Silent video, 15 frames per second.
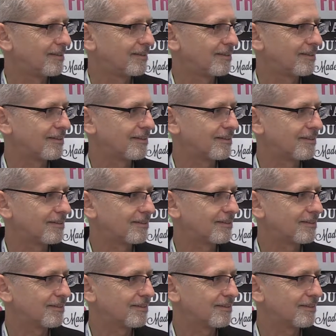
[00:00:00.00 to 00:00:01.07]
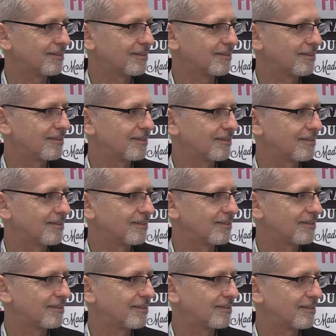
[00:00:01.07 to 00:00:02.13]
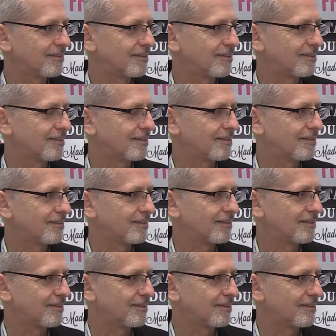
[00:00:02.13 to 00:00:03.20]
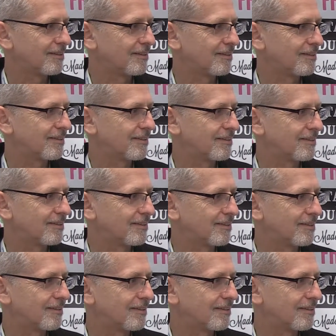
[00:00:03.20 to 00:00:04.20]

No words are spoken by the person on screen.